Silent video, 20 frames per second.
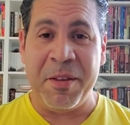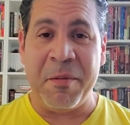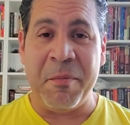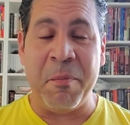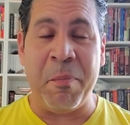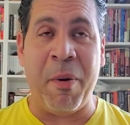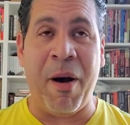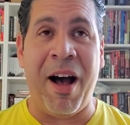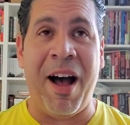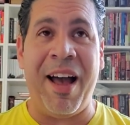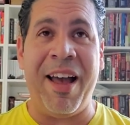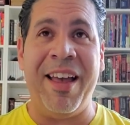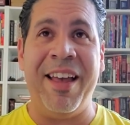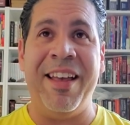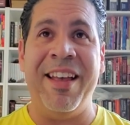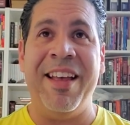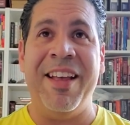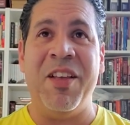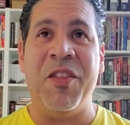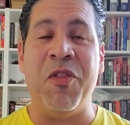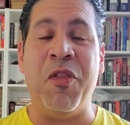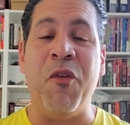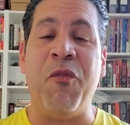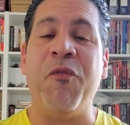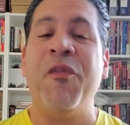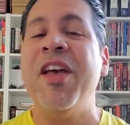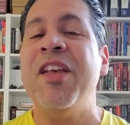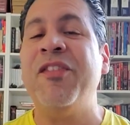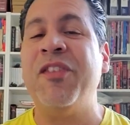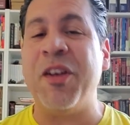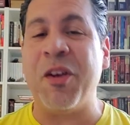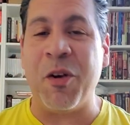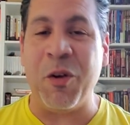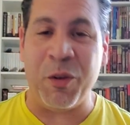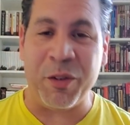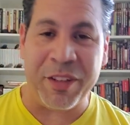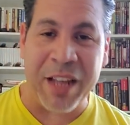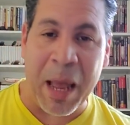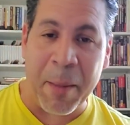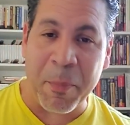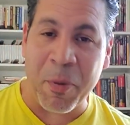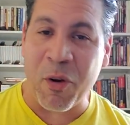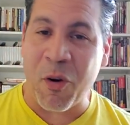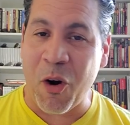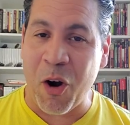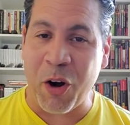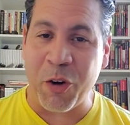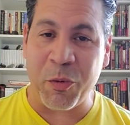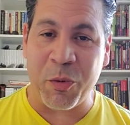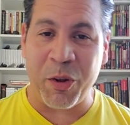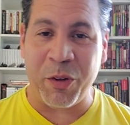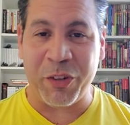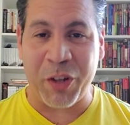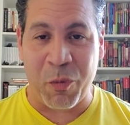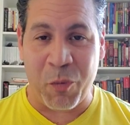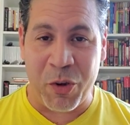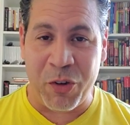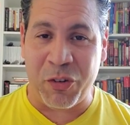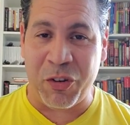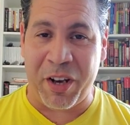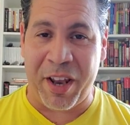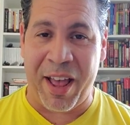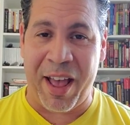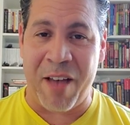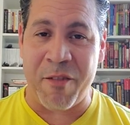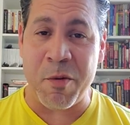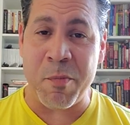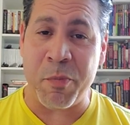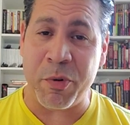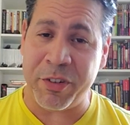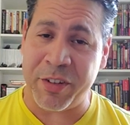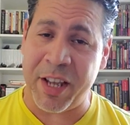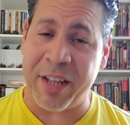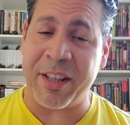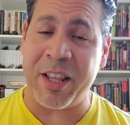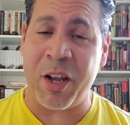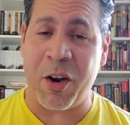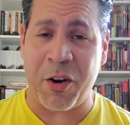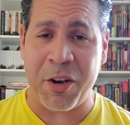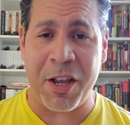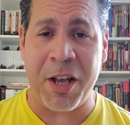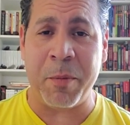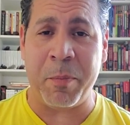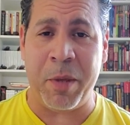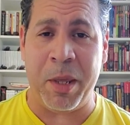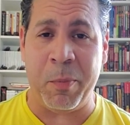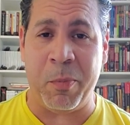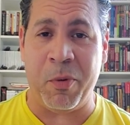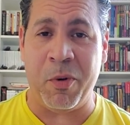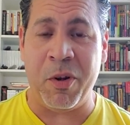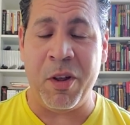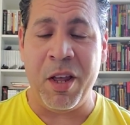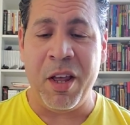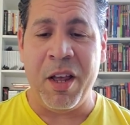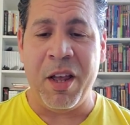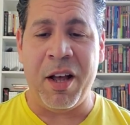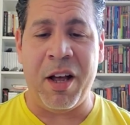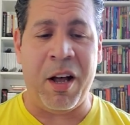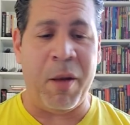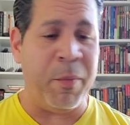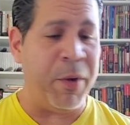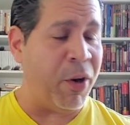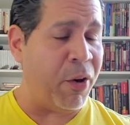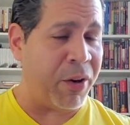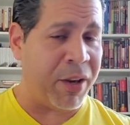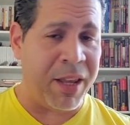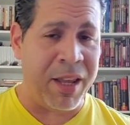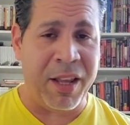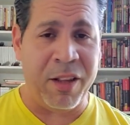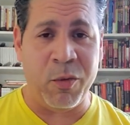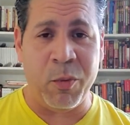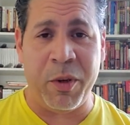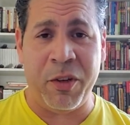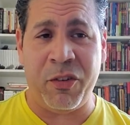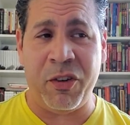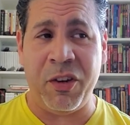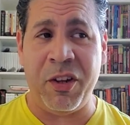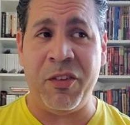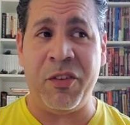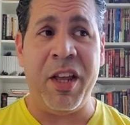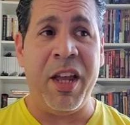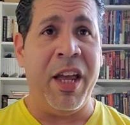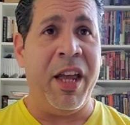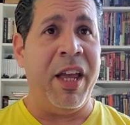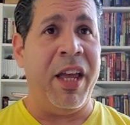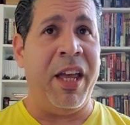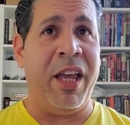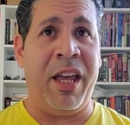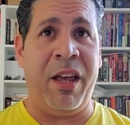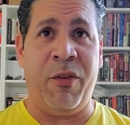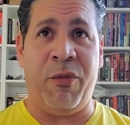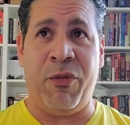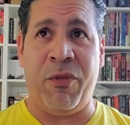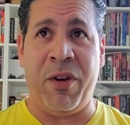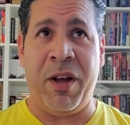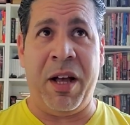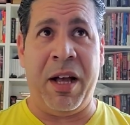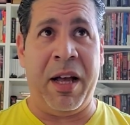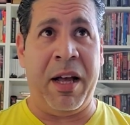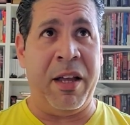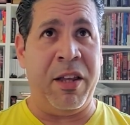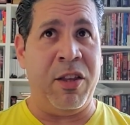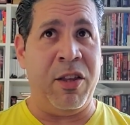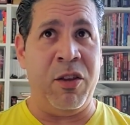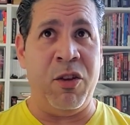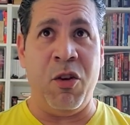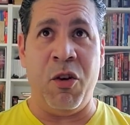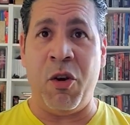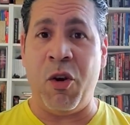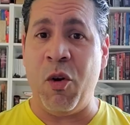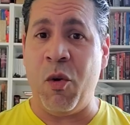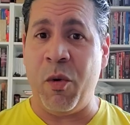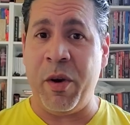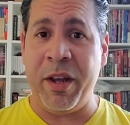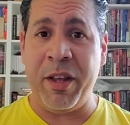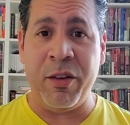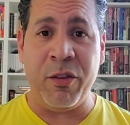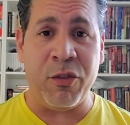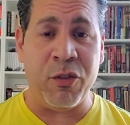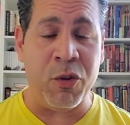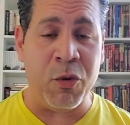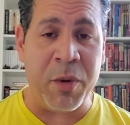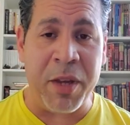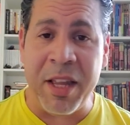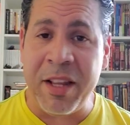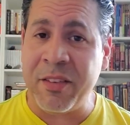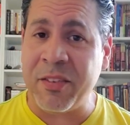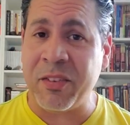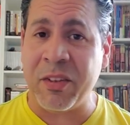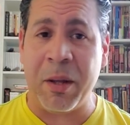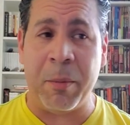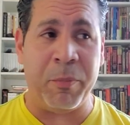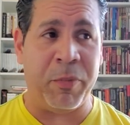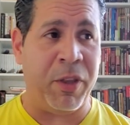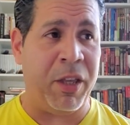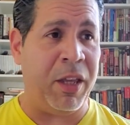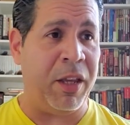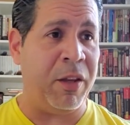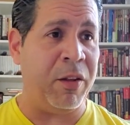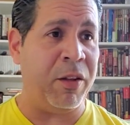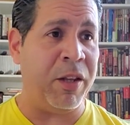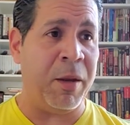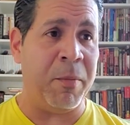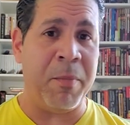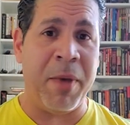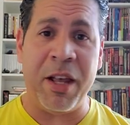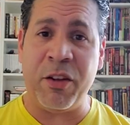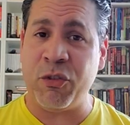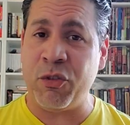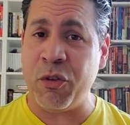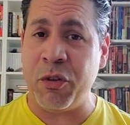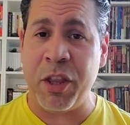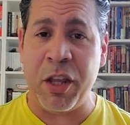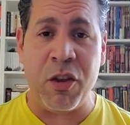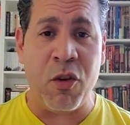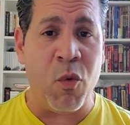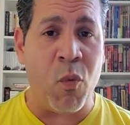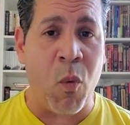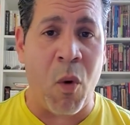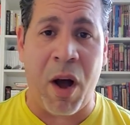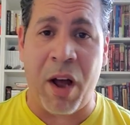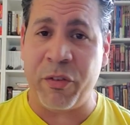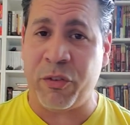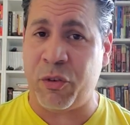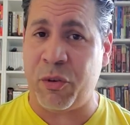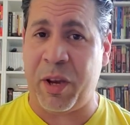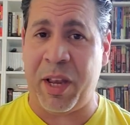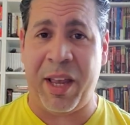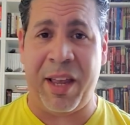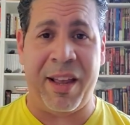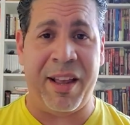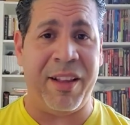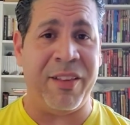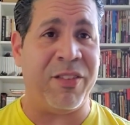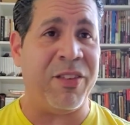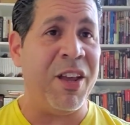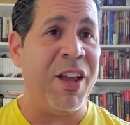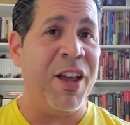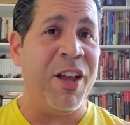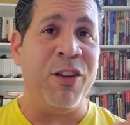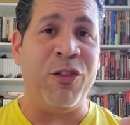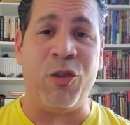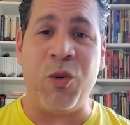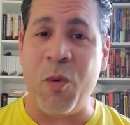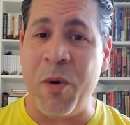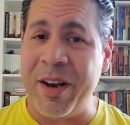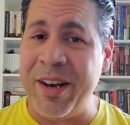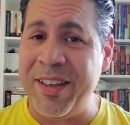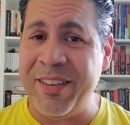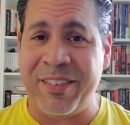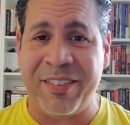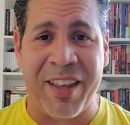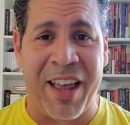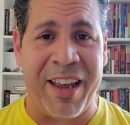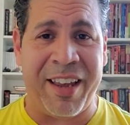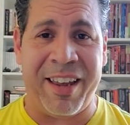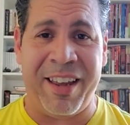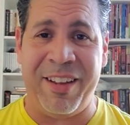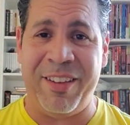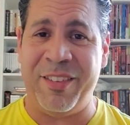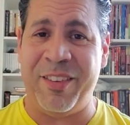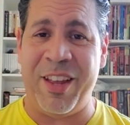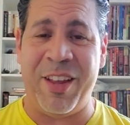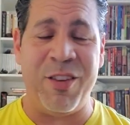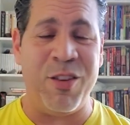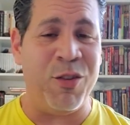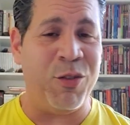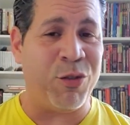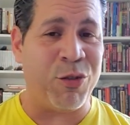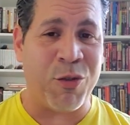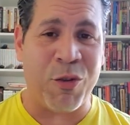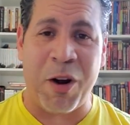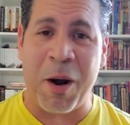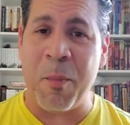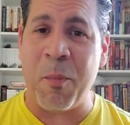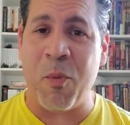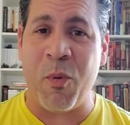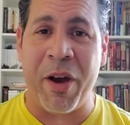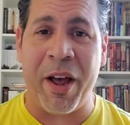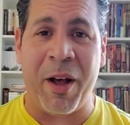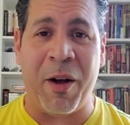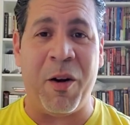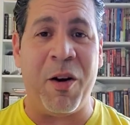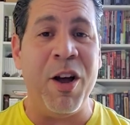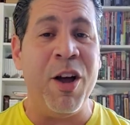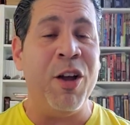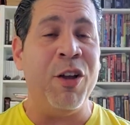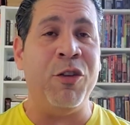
by the physical type of guardrails that we should have in protecting our young people and our kids, which is if you're going to eat something, then make sure that you wash your hands 20 seconds and you scrub well.